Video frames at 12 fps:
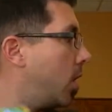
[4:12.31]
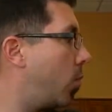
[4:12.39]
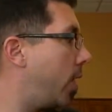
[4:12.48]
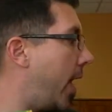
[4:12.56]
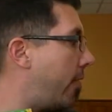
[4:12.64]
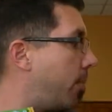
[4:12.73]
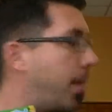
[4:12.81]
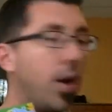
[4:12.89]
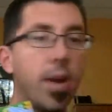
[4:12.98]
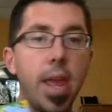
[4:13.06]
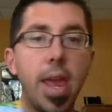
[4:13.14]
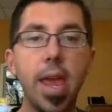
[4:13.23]
We have
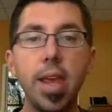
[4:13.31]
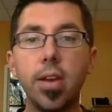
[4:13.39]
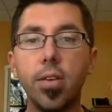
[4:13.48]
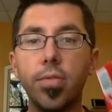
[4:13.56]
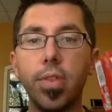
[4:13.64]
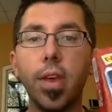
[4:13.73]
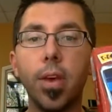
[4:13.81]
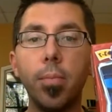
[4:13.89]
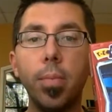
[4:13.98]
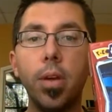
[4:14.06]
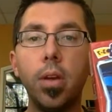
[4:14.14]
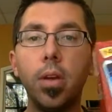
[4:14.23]
about 8 of
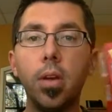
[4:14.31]
them,